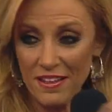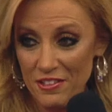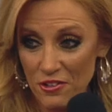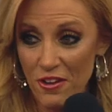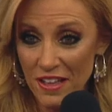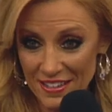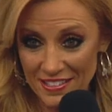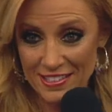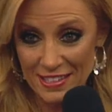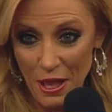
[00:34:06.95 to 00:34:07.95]
Uh, y'all
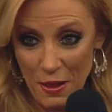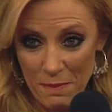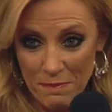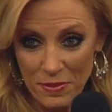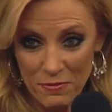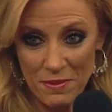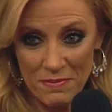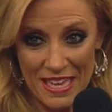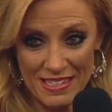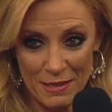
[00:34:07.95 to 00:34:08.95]
had some
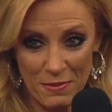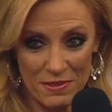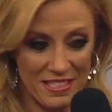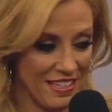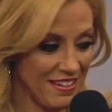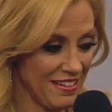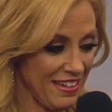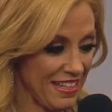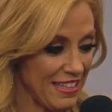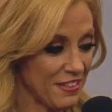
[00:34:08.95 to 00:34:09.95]
from last time I was here.
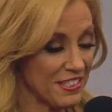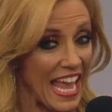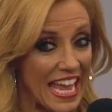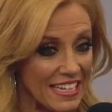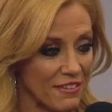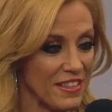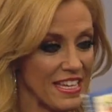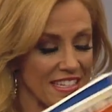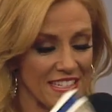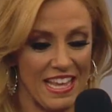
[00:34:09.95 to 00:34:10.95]
I think there's eight of
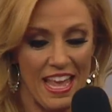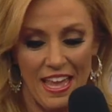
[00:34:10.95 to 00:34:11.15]
these.